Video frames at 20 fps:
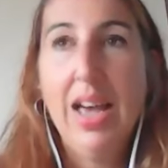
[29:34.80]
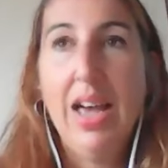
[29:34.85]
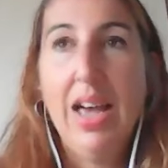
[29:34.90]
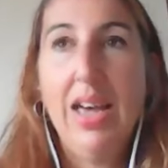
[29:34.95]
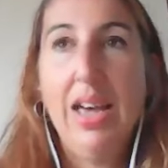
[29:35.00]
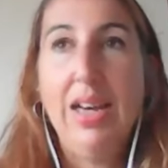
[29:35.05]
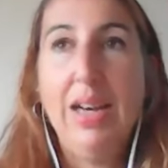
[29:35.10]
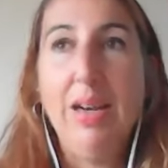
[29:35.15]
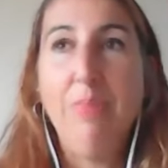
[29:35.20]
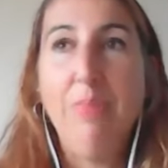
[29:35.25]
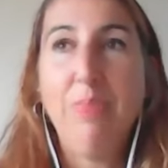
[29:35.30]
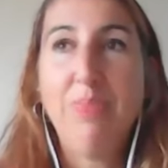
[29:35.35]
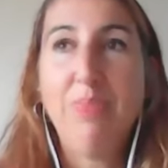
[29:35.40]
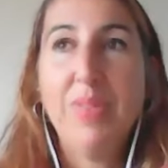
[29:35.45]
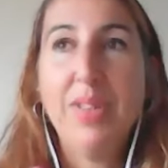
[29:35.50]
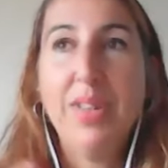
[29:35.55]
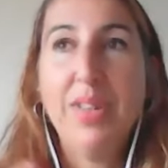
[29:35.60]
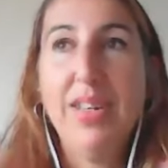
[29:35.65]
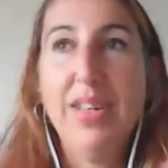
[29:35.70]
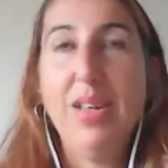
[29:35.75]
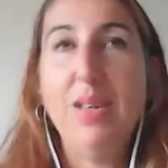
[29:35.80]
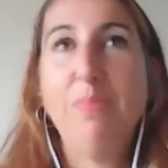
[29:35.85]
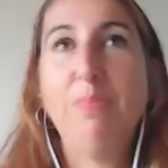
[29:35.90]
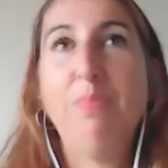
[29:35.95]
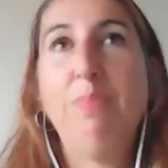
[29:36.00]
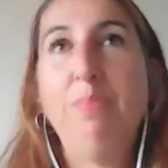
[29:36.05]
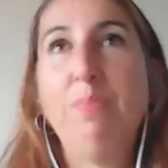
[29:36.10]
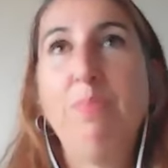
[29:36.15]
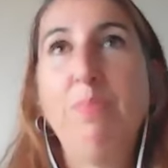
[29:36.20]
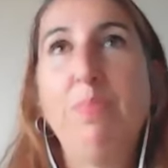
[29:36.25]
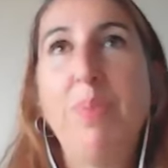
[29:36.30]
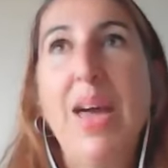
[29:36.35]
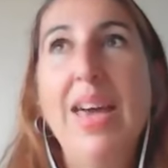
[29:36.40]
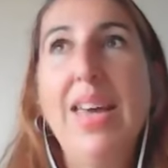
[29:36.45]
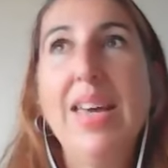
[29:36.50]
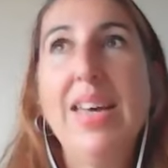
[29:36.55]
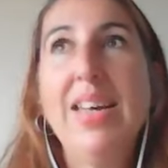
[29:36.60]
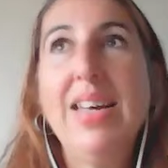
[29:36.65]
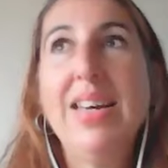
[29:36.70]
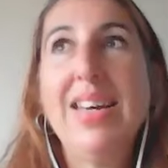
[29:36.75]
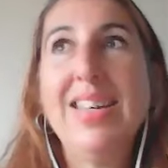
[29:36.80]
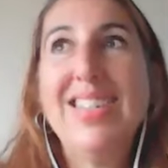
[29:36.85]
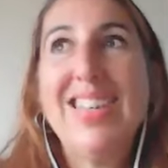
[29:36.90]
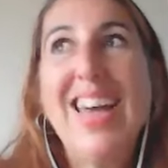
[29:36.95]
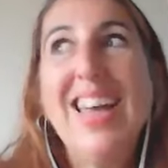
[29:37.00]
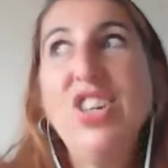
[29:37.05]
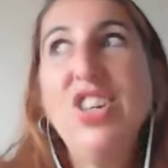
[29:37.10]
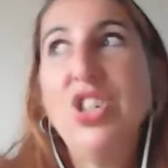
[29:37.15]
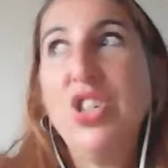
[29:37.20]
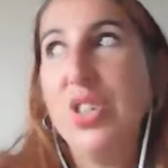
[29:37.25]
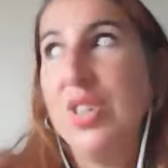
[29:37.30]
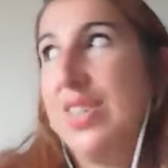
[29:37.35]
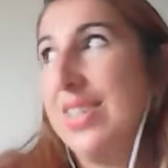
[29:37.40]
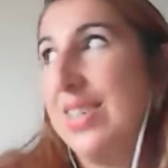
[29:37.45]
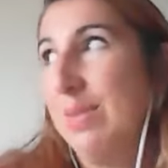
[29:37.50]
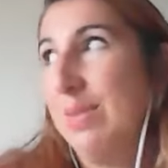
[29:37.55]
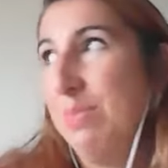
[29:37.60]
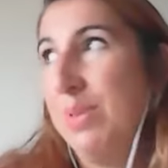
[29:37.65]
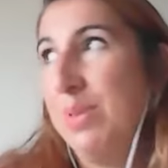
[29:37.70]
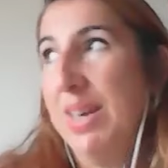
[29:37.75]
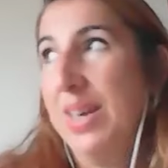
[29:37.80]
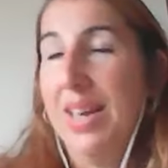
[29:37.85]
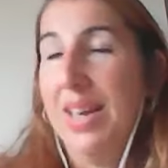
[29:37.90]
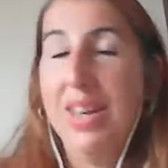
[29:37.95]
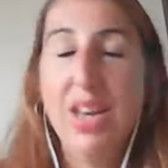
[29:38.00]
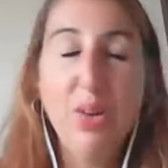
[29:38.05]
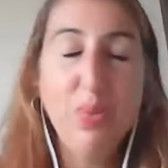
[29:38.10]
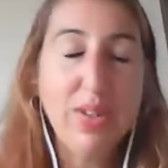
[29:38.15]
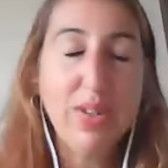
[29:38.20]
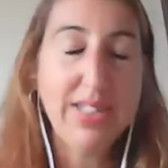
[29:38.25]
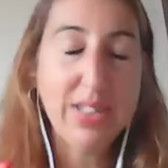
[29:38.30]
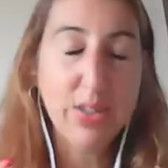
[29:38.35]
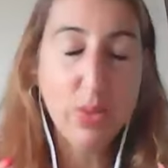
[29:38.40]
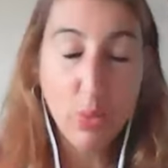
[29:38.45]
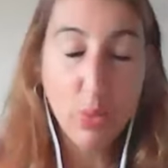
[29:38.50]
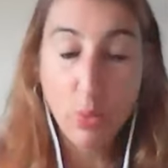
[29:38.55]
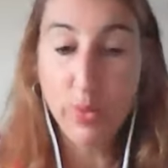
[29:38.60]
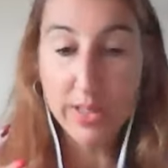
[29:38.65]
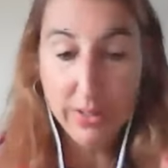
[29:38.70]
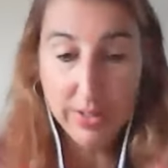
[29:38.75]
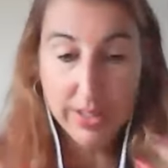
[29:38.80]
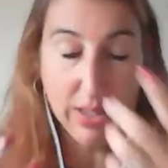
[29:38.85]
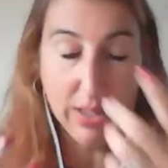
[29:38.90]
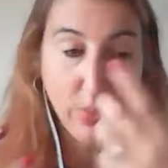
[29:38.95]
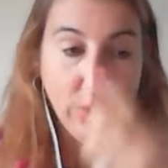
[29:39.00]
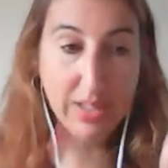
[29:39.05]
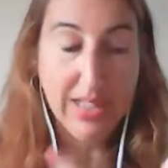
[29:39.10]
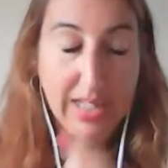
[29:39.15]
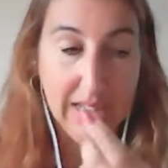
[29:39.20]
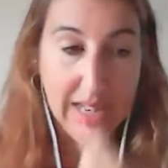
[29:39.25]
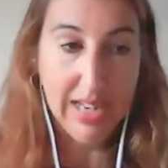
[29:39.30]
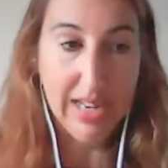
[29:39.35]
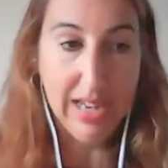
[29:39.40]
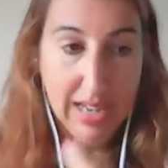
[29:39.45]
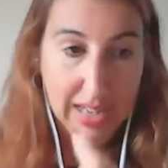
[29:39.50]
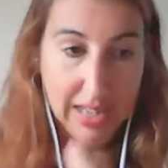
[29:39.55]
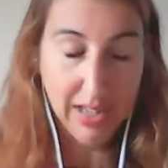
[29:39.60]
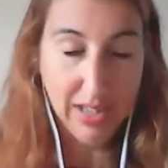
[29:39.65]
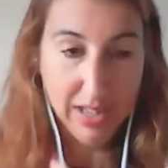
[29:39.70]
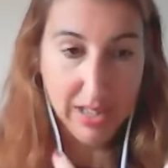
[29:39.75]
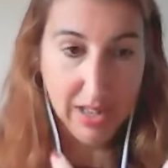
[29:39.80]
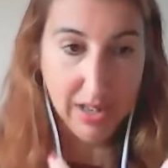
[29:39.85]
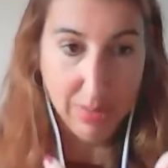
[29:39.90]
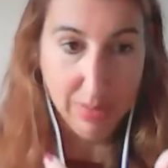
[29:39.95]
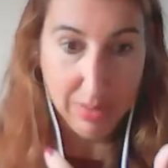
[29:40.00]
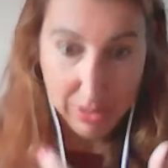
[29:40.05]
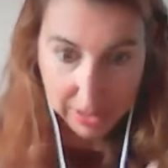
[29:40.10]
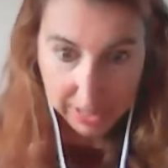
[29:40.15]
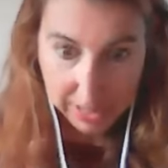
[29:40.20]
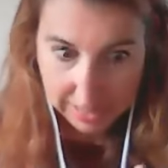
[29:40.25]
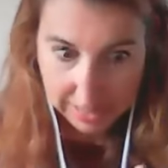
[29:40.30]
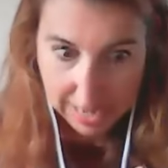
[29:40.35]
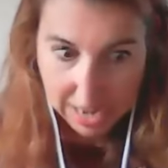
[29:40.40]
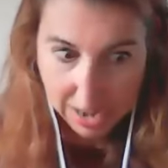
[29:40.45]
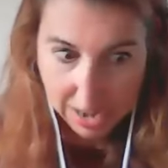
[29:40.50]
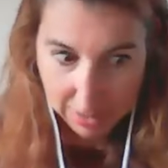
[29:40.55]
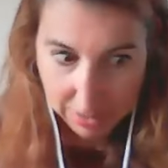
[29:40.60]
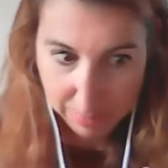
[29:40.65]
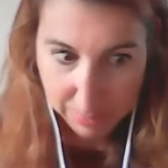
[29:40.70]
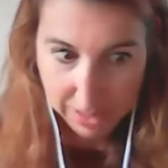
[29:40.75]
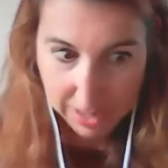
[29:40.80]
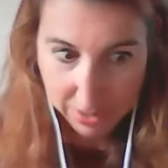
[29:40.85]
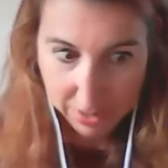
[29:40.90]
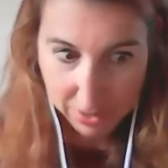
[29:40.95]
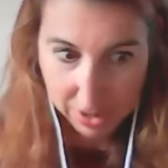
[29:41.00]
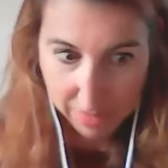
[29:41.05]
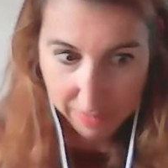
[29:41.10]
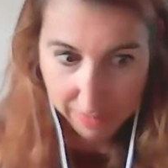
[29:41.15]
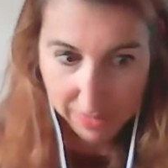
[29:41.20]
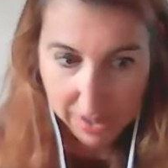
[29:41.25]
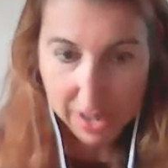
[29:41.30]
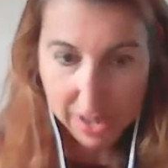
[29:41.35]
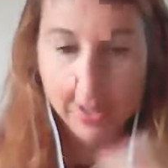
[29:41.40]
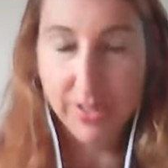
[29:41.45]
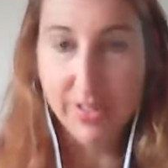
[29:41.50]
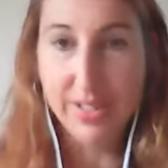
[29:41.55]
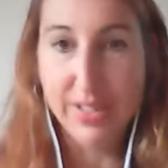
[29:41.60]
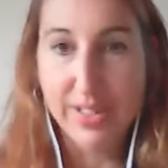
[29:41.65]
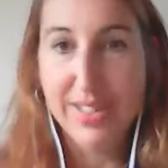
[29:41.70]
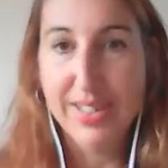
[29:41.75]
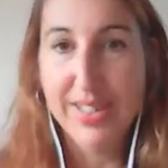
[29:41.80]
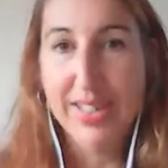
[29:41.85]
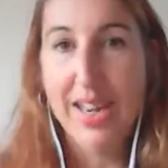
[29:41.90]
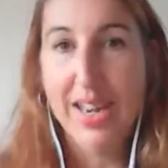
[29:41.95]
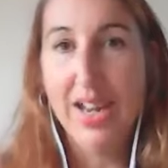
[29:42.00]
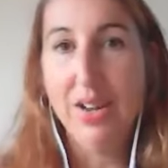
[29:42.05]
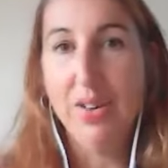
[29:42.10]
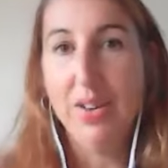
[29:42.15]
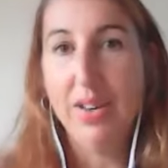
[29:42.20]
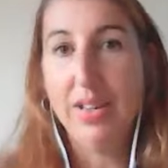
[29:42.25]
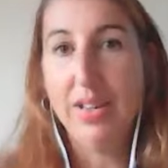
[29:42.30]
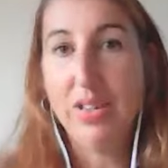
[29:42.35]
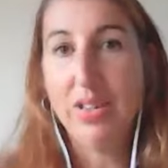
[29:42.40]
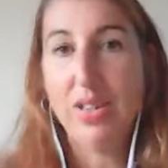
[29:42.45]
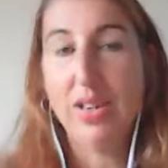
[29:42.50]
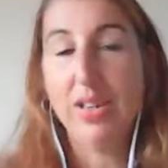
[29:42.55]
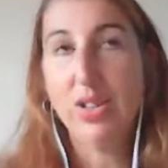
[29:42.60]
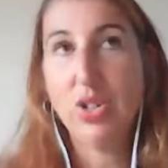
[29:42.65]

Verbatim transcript: Um, you know, paying attention to somebody. I know we're also guilty at, like, you know, looking down and being on our phones, you know, and I, I